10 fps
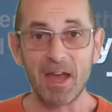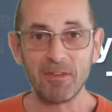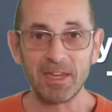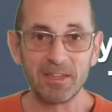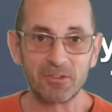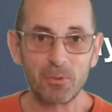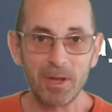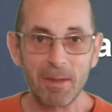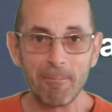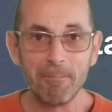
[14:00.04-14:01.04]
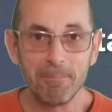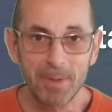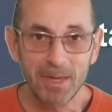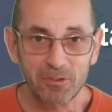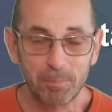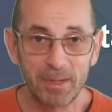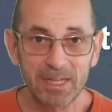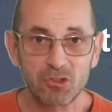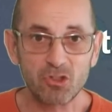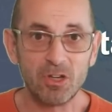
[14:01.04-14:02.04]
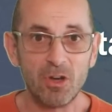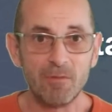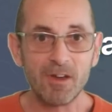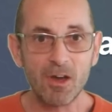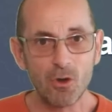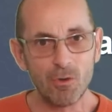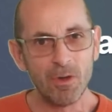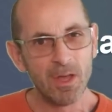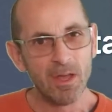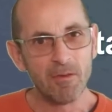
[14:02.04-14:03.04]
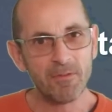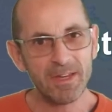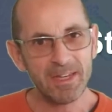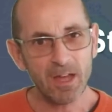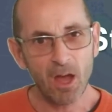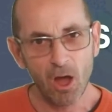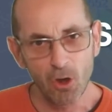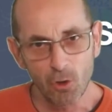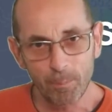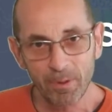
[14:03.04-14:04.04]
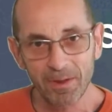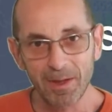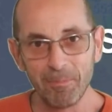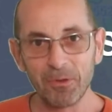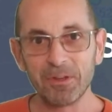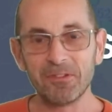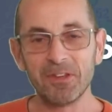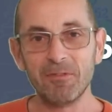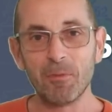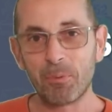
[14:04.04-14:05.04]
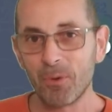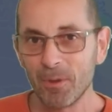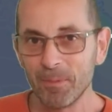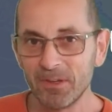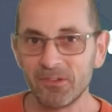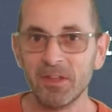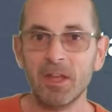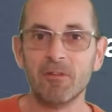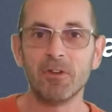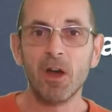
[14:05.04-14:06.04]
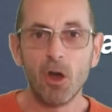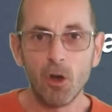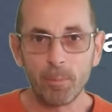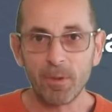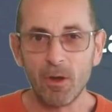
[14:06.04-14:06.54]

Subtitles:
I think it's quite a mixed picture on the whole. The hope, I'm not going to say the promise, the hope